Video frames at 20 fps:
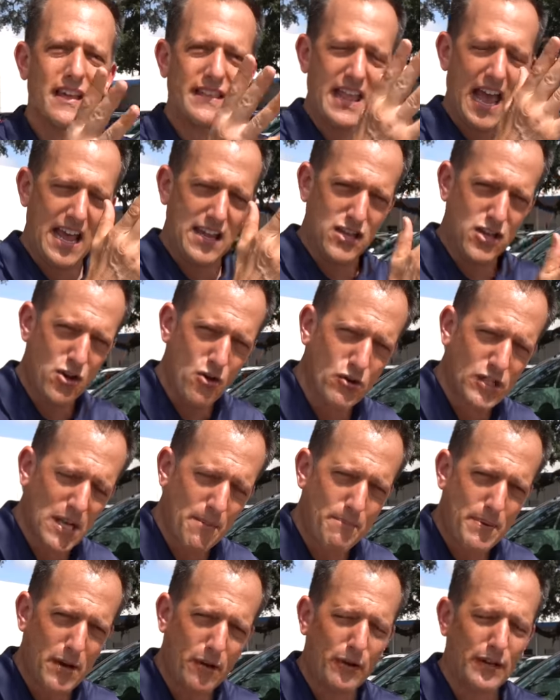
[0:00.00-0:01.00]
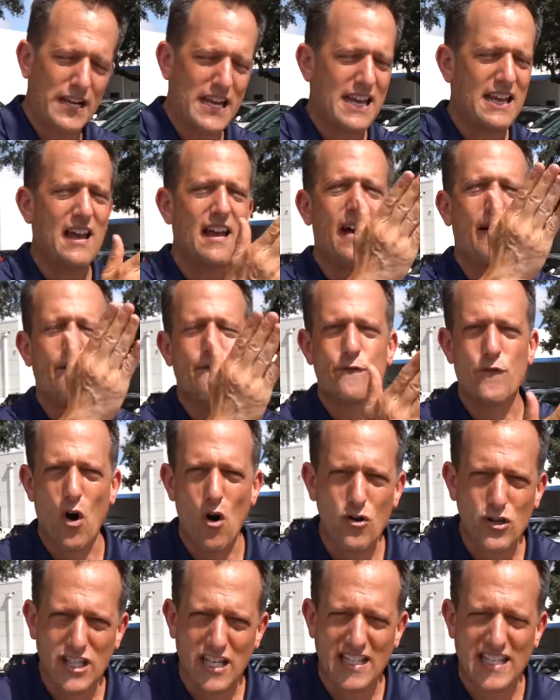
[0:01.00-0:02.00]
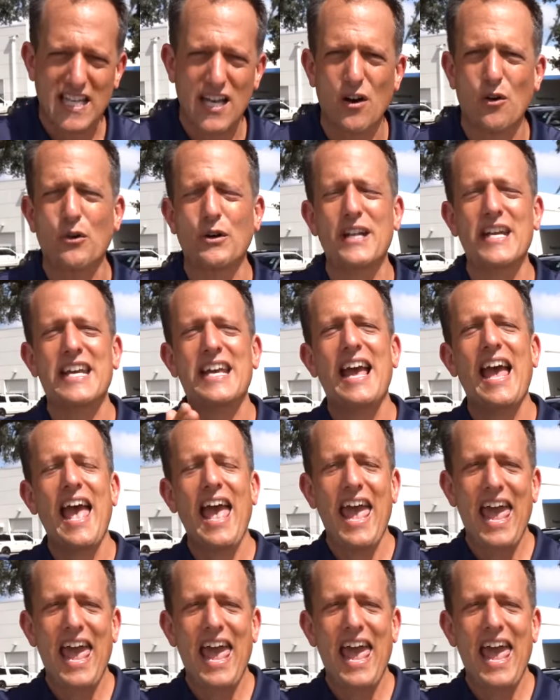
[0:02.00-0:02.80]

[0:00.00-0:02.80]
that usability, versatility,